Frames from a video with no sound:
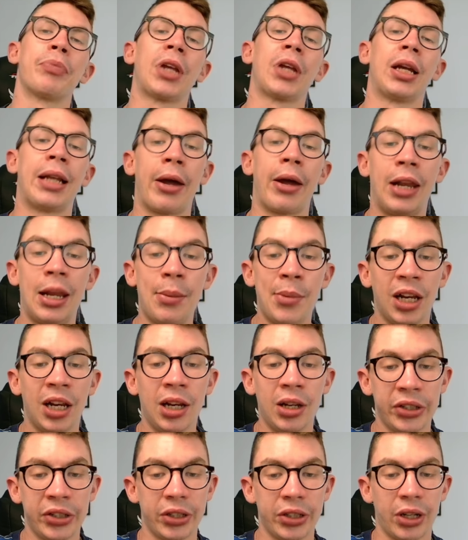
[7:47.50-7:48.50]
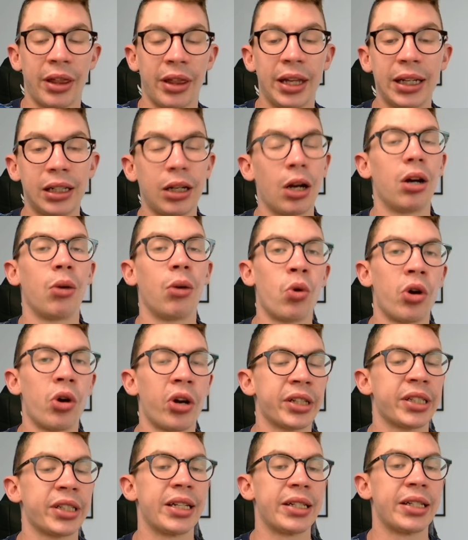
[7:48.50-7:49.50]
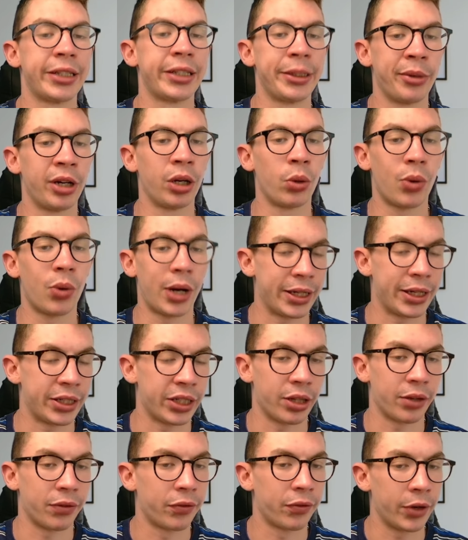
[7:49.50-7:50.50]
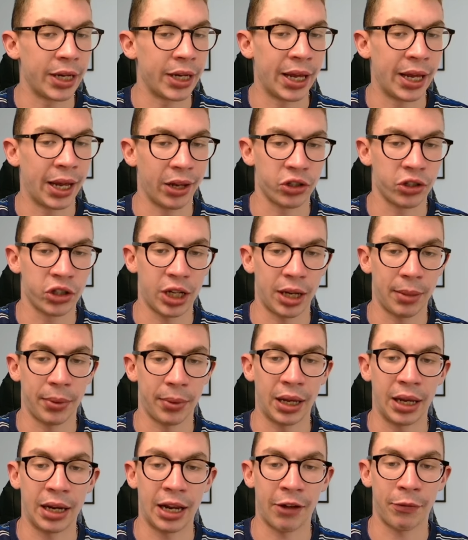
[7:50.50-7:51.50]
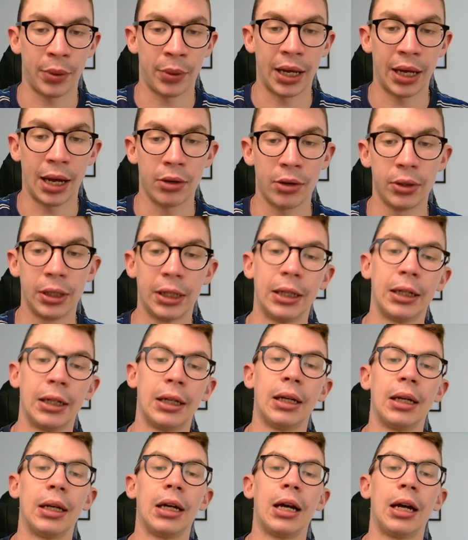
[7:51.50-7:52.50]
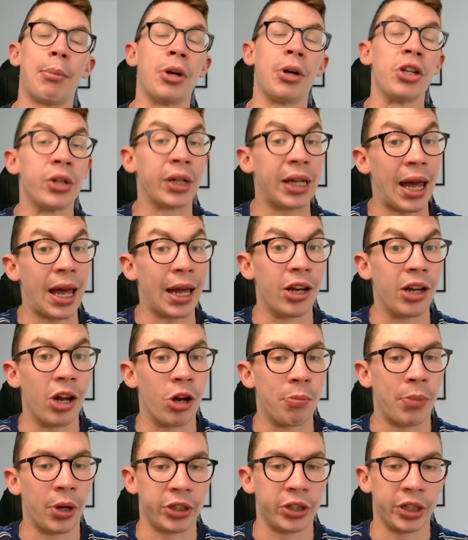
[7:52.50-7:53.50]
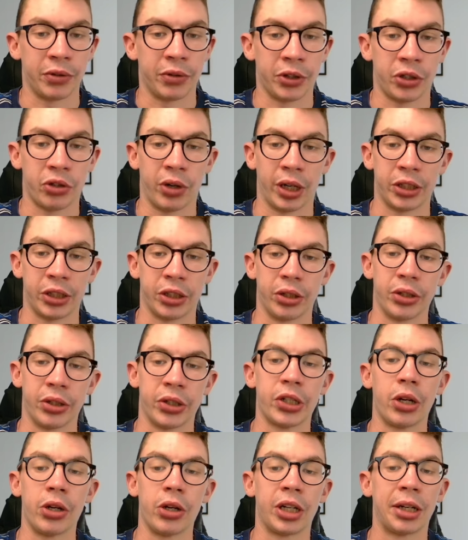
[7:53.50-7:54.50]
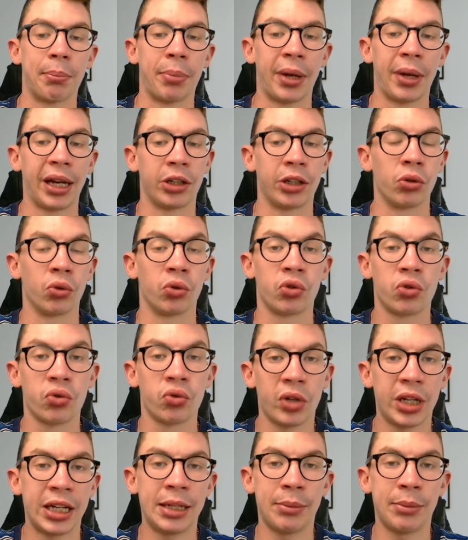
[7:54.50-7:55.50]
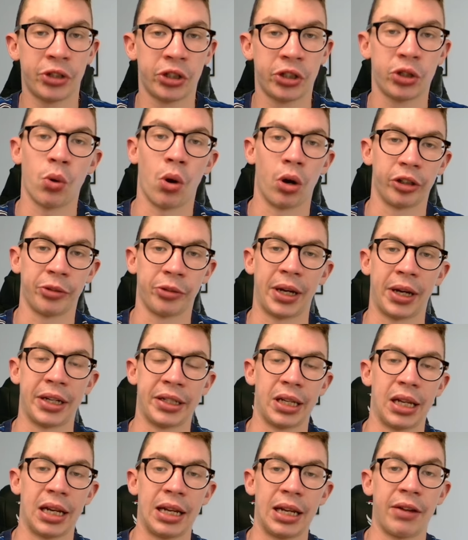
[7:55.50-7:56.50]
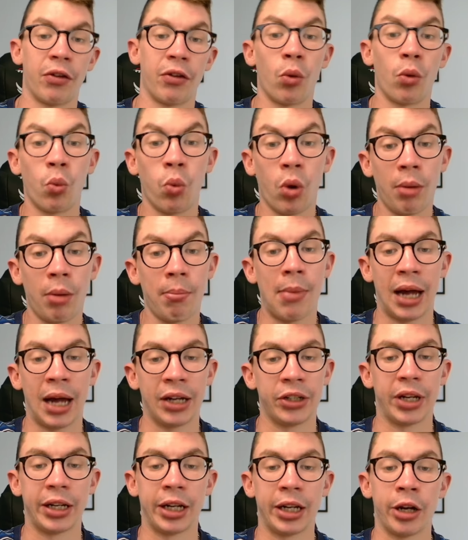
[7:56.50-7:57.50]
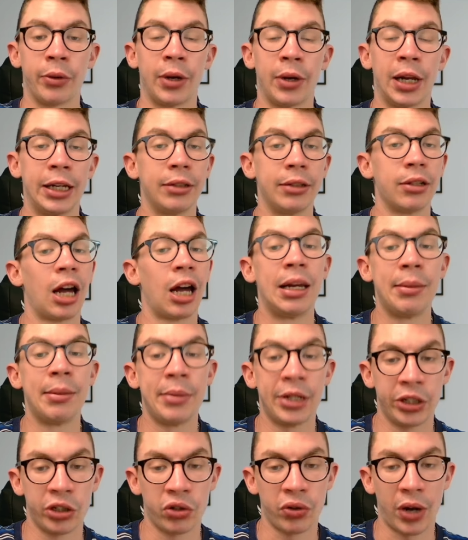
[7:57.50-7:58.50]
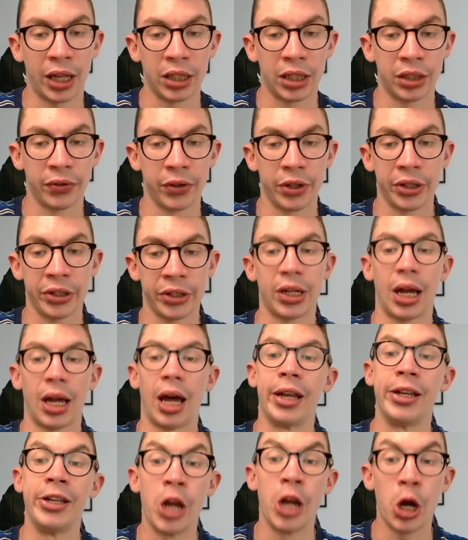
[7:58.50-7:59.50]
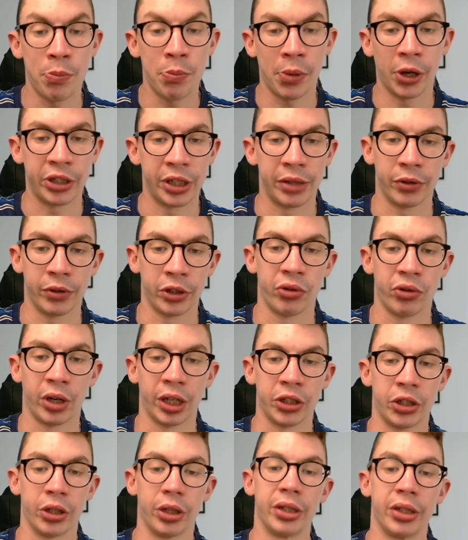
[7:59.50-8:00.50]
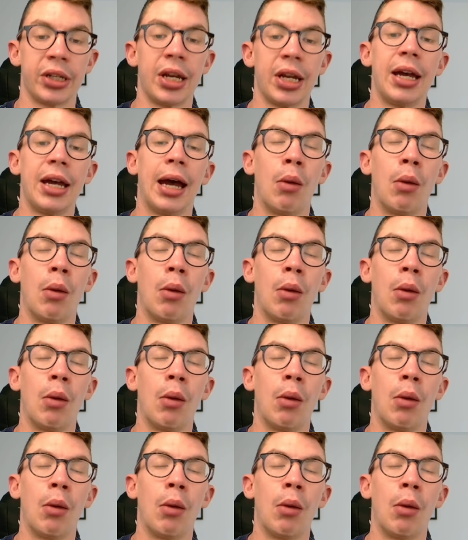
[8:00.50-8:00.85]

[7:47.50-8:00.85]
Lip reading: Now, Limitless, I think, works in a similar way to the free hit chip in FPL, but you get no budget restrictions. So you can pick your dream squad basically for one match day only, unlimited transfers, no budget restrictions.